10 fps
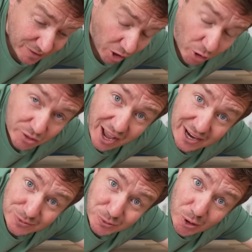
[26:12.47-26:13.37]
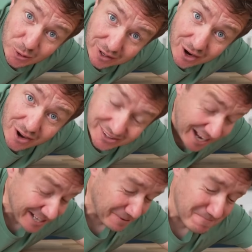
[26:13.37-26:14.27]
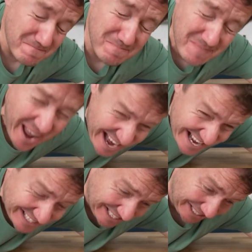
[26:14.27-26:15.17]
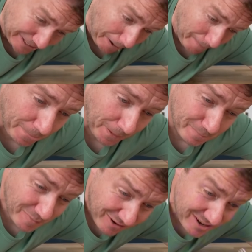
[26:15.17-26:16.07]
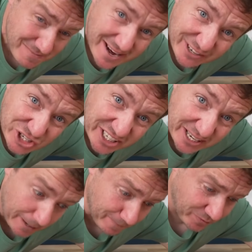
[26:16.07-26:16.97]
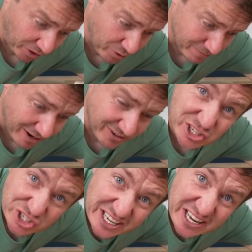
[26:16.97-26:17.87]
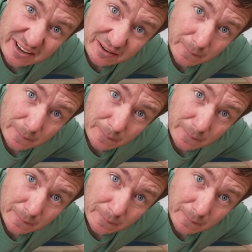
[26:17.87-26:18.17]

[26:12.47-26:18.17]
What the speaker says: Oh, that is world class. That is amazing. Marry me, chicken. I want to marry the chicken.